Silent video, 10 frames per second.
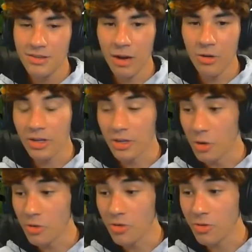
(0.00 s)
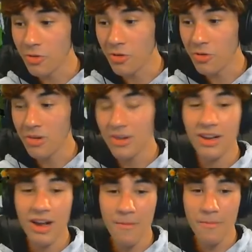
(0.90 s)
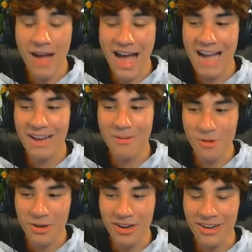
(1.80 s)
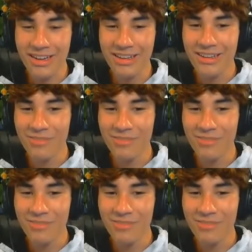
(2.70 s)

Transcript: I'll, like, go to school, come back, work on it,